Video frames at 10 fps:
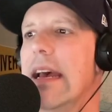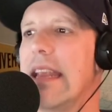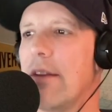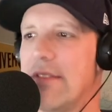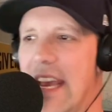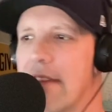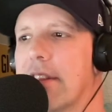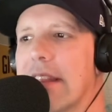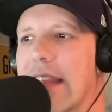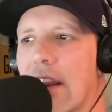Now,
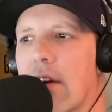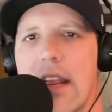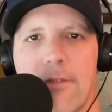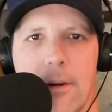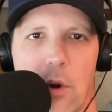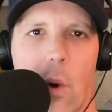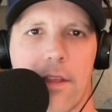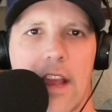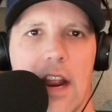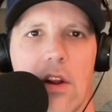Devin Leary from
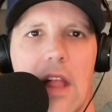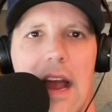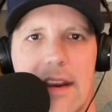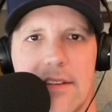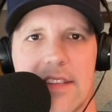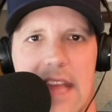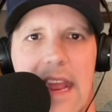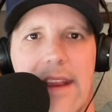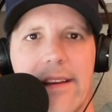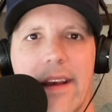North Carolina
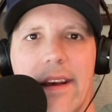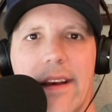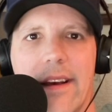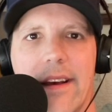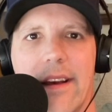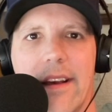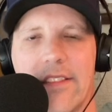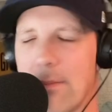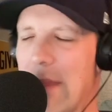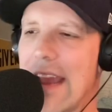State,
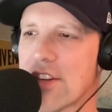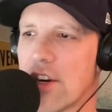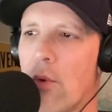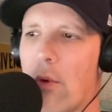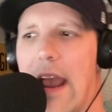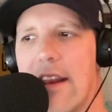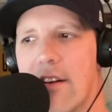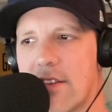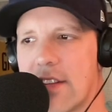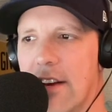some national
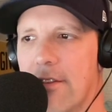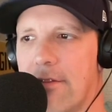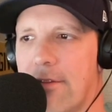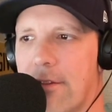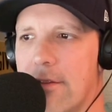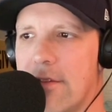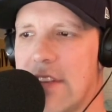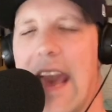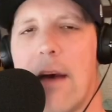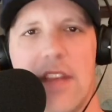writers have
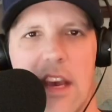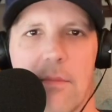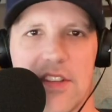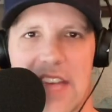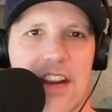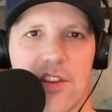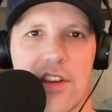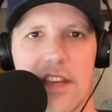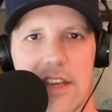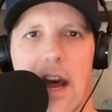tabbed him as actually
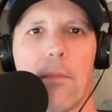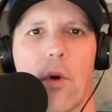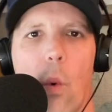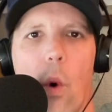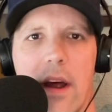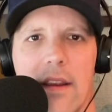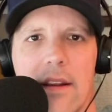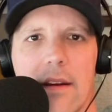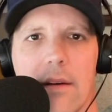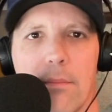the number
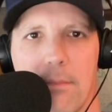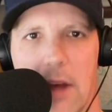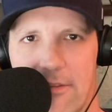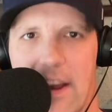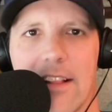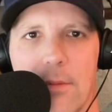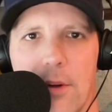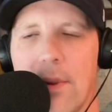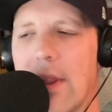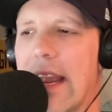one available
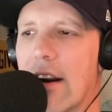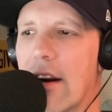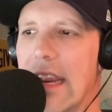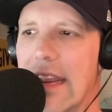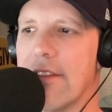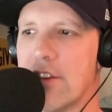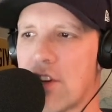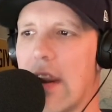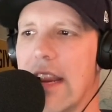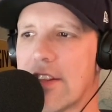player in the
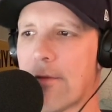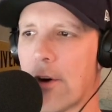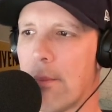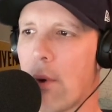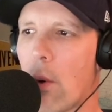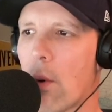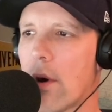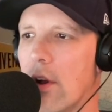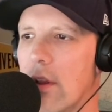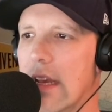transfer
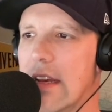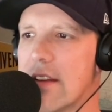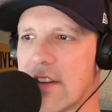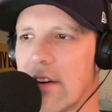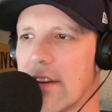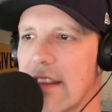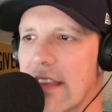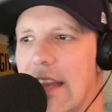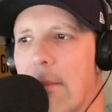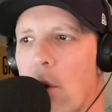portal, certainly the
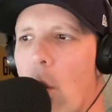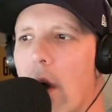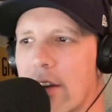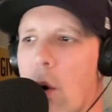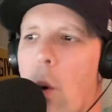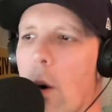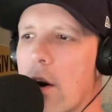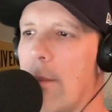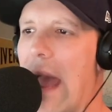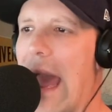number one
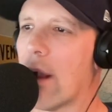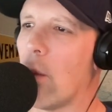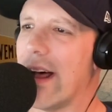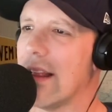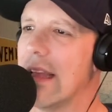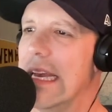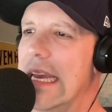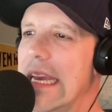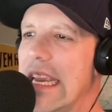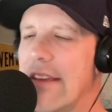quarterback. Well,
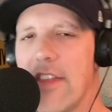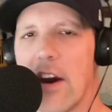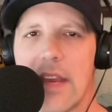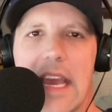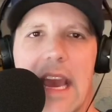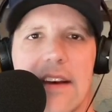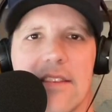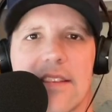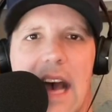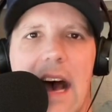even though he
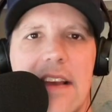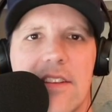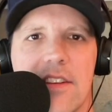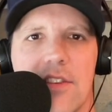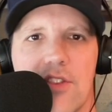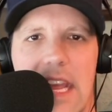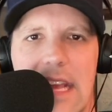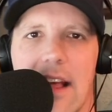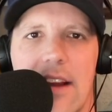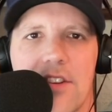has ties to
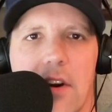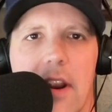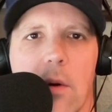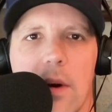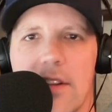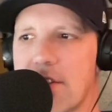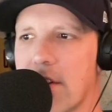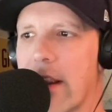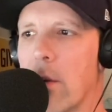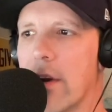Eli Drinkwitz,
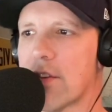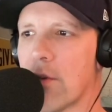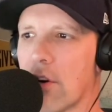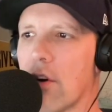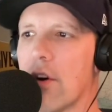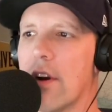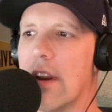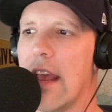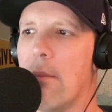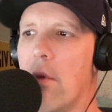Drinkwitz
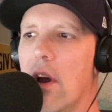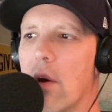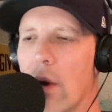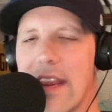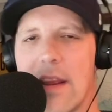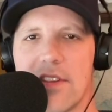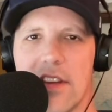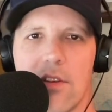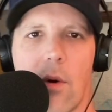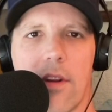recruited him when he was
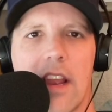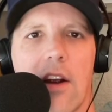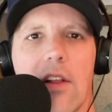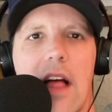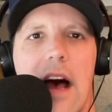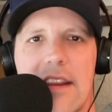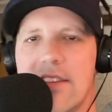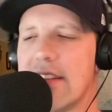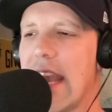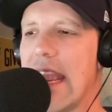at North Carolina
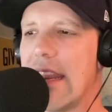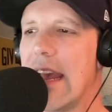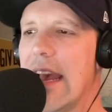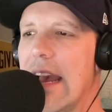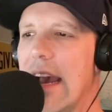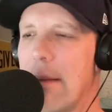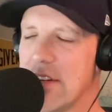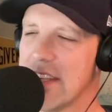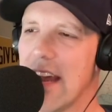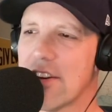State. I'm
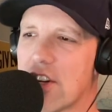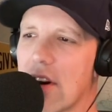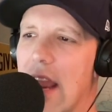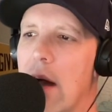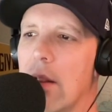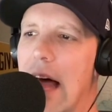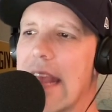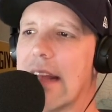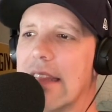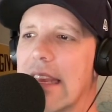just not sure how
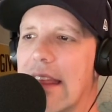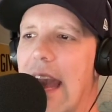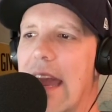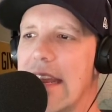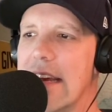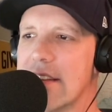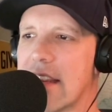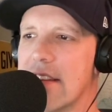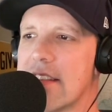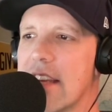likely that is,
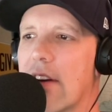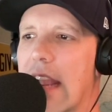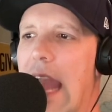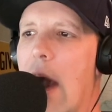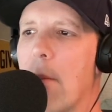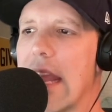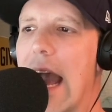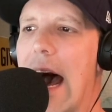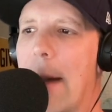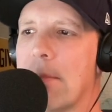considering how many
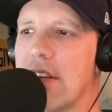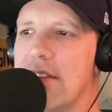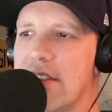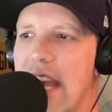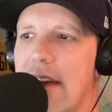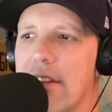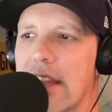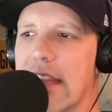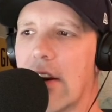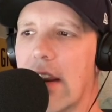options Devin
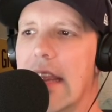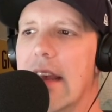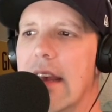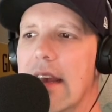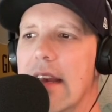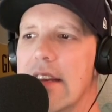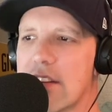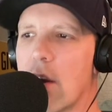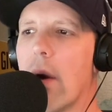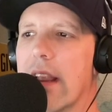Leary
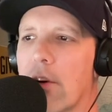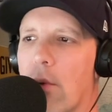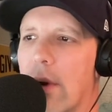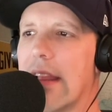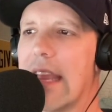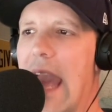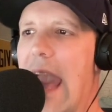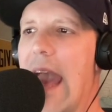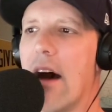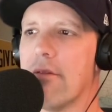is going to really
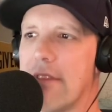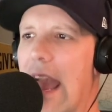have.